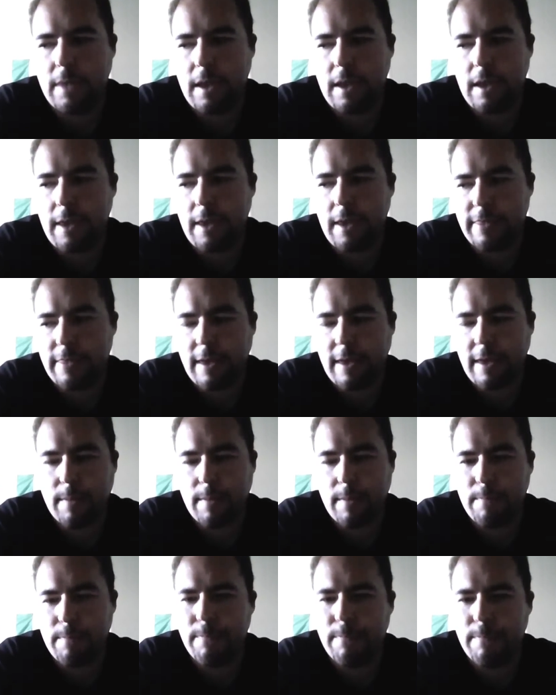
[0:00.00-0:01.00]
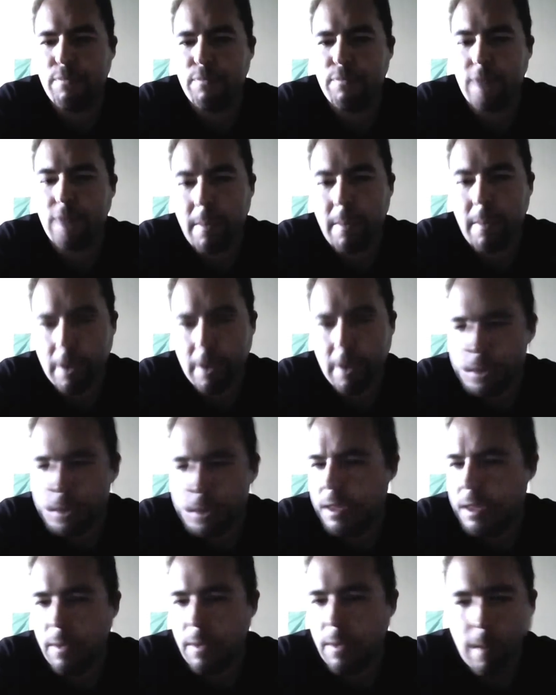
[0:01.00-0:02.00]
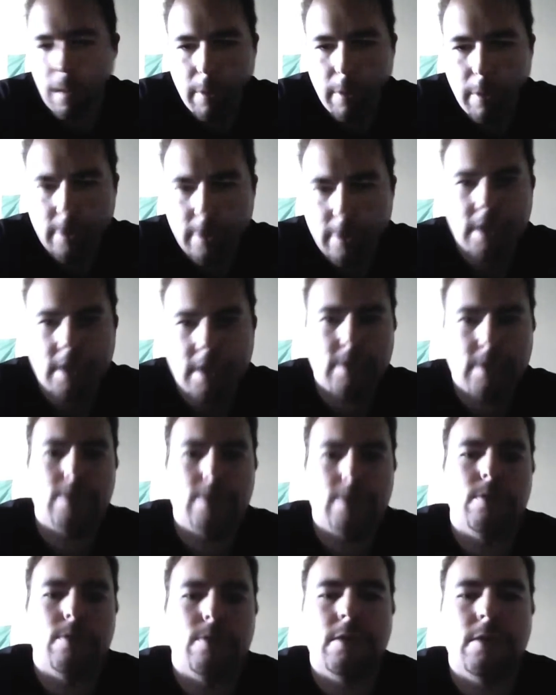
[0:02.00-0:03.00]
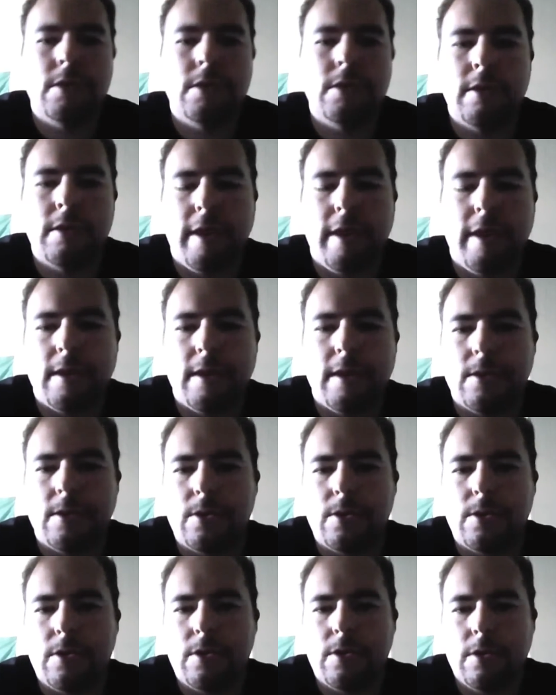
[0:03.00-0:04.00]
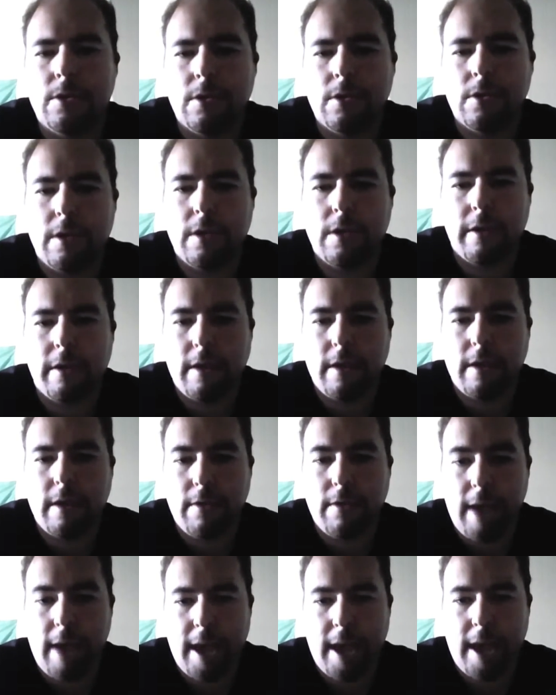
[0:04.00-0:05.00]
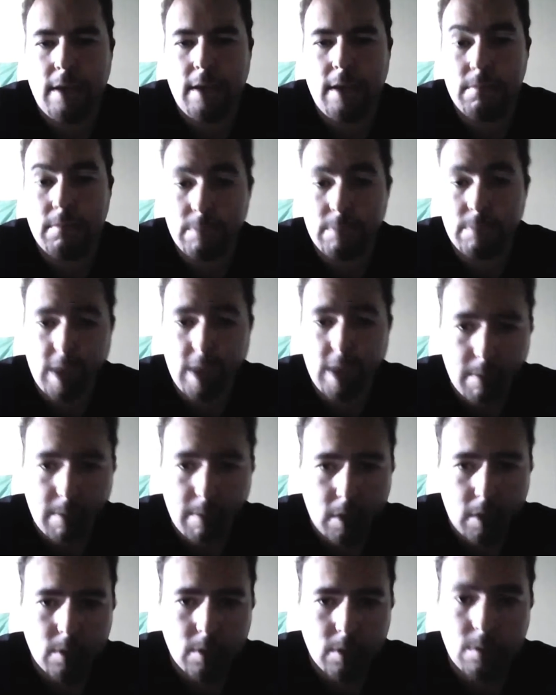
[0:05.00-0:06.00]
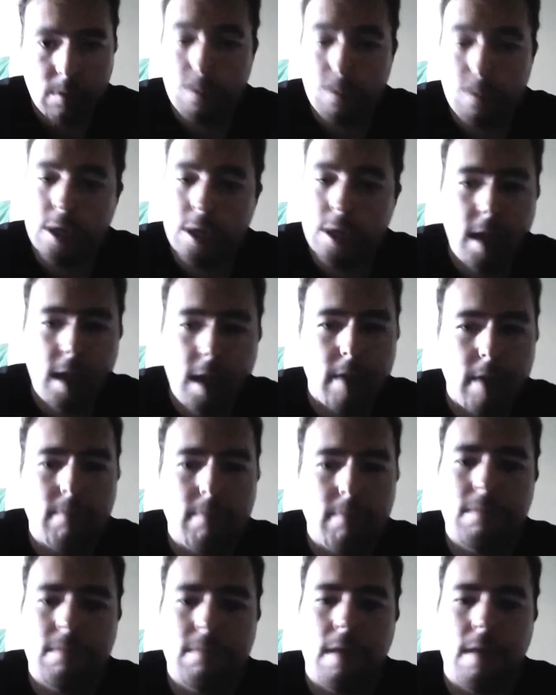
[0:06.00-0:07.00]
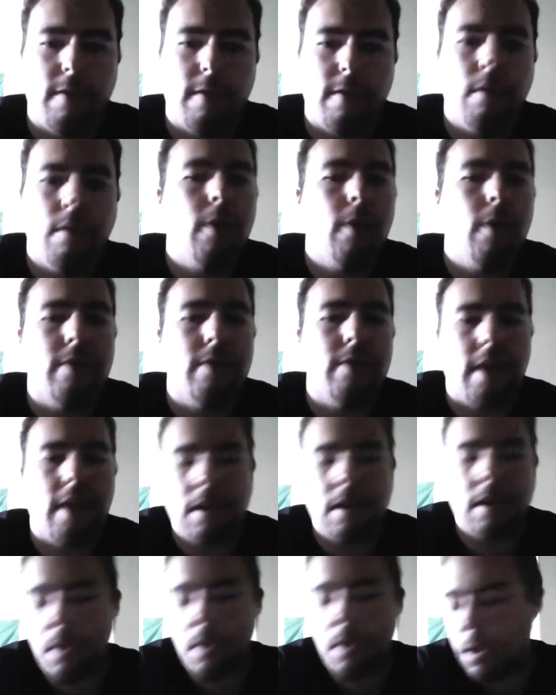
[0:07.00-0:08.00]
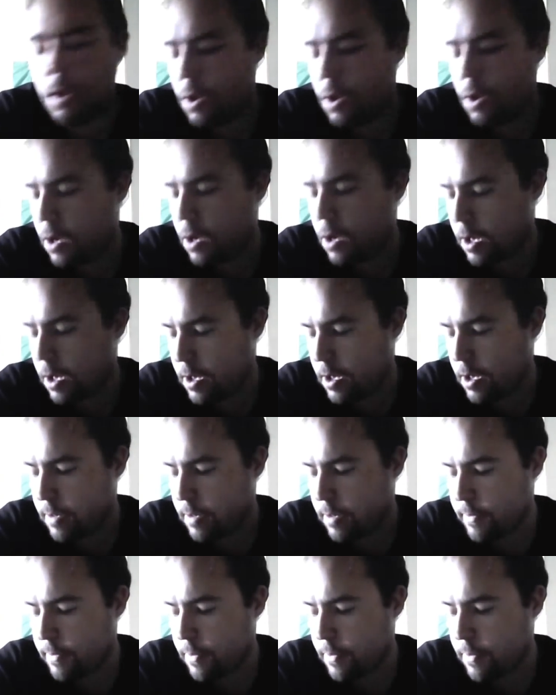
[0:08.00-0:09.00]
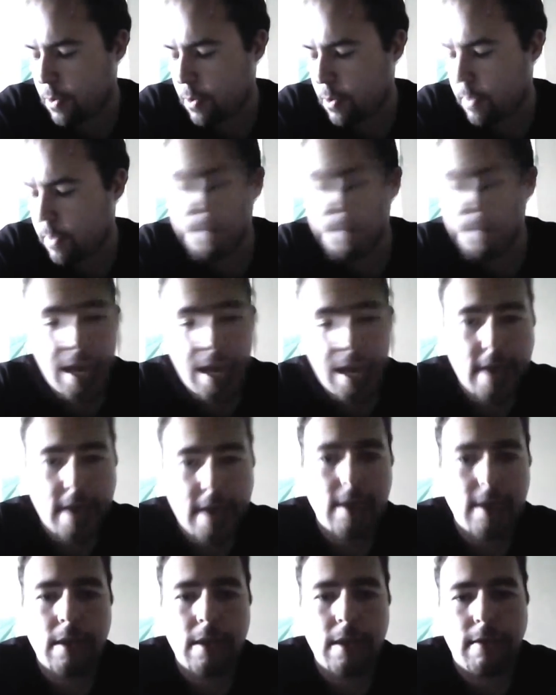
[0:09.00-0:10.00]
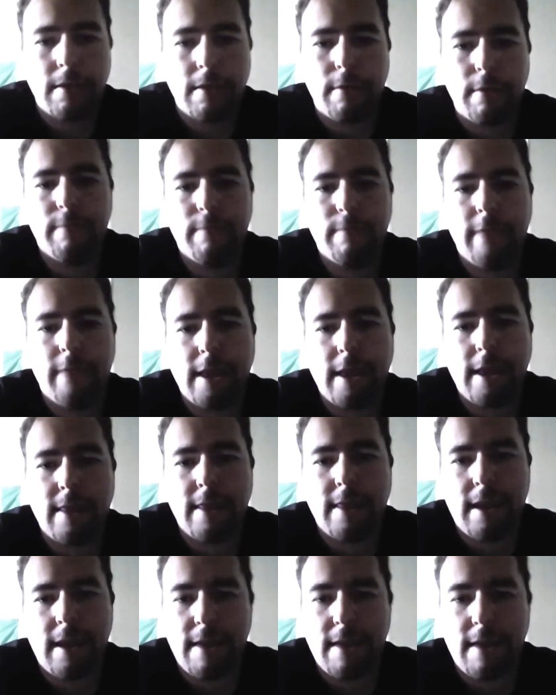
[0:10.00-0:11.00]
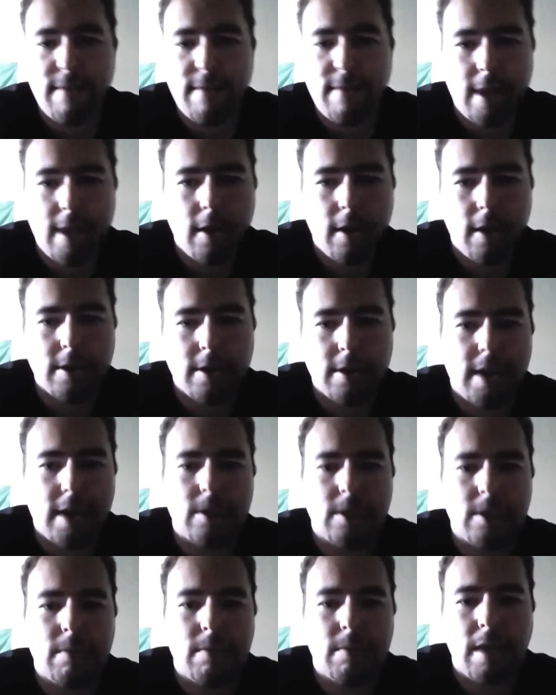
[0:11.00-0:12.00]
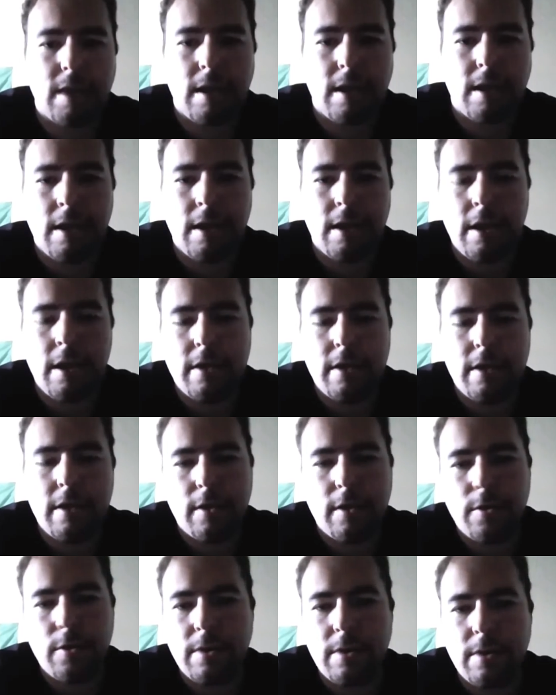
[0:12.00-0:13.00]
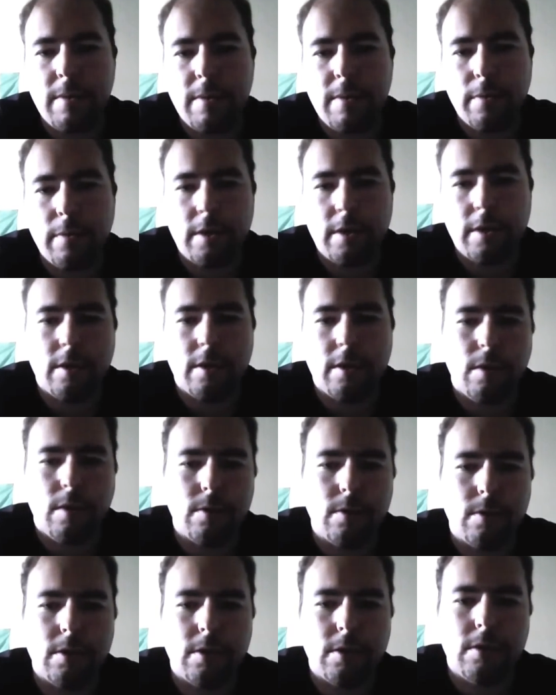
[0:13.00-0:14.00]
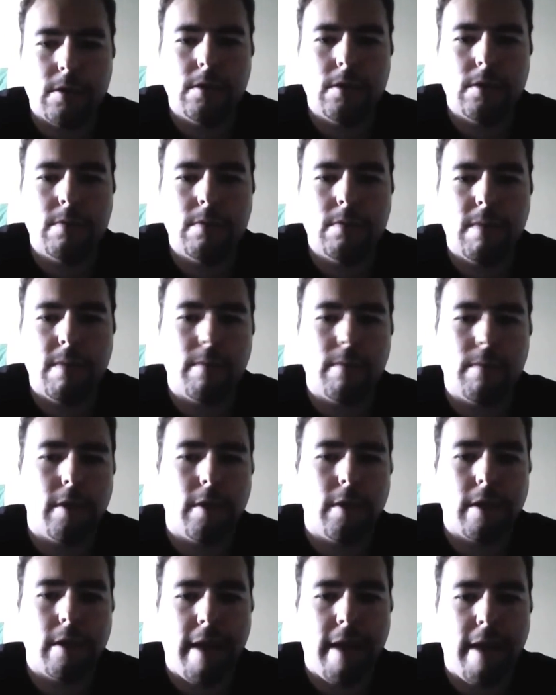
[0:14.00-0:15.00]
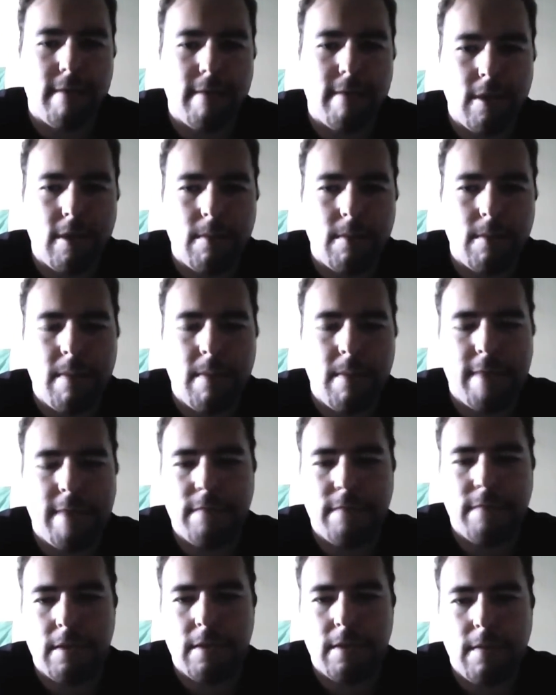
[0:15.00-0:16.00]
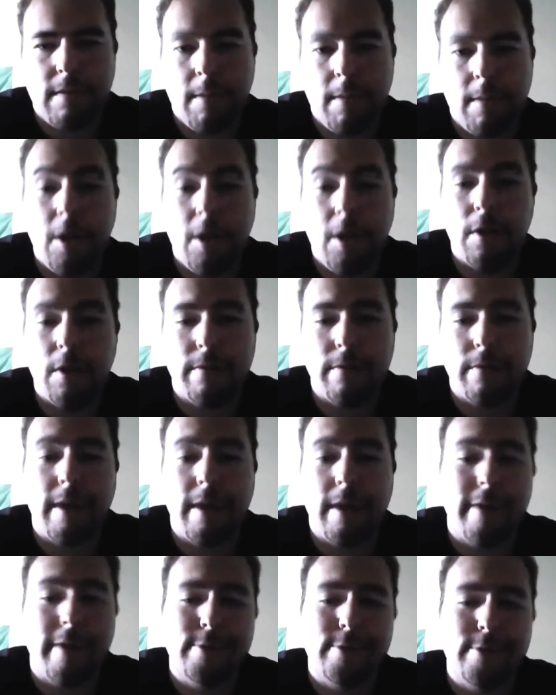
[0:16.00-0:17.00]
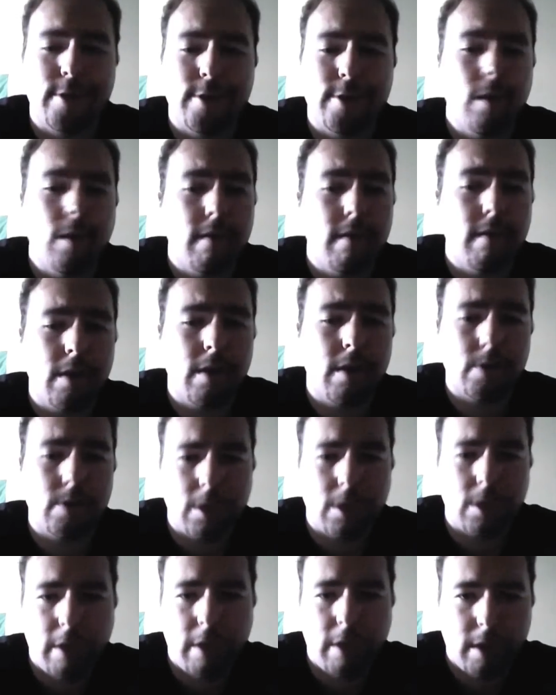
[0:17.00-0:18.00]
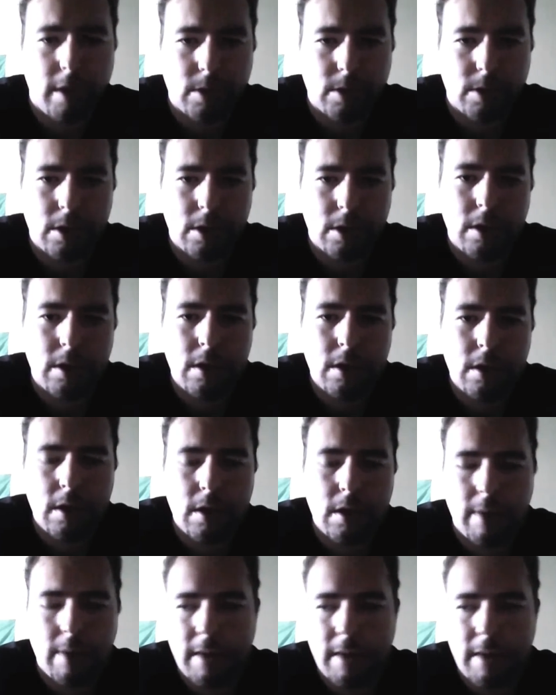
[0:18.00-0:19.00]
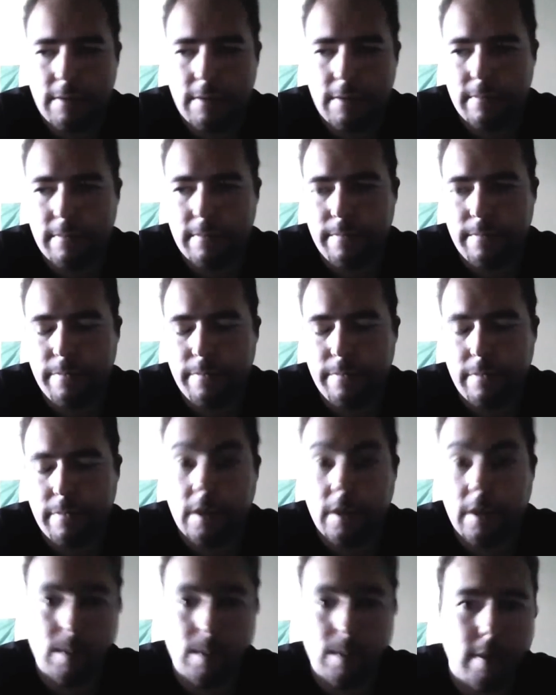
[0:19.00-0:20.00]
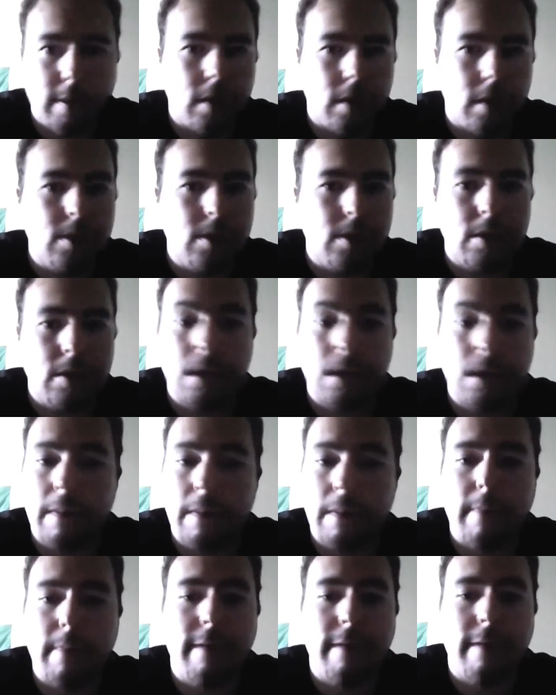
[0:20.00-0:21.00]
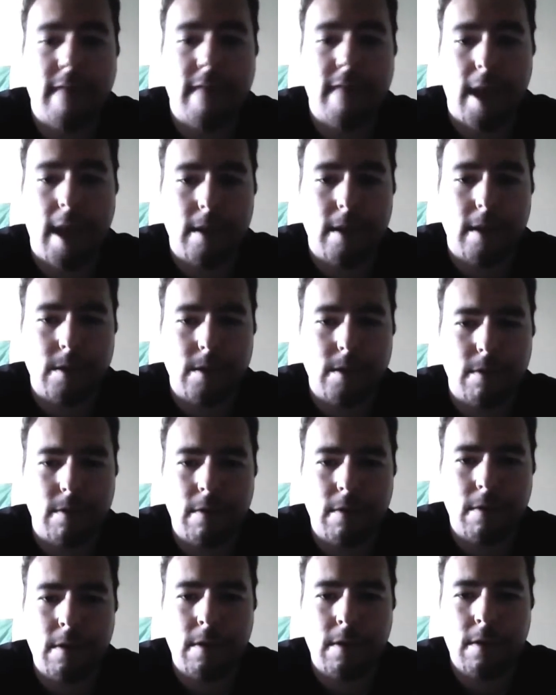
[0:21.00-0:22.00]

I think primarily what it boils down to is they're either A, skeptical, which again, nothing wrong with that, or B, they're afraid that if they contact somebody, they're going to be ridiculed. People are going to laugh at them and make fun of them. Oh yeah, sure, you have ghosts in your house. I mean, let's be honest, a lot of people have that attitude.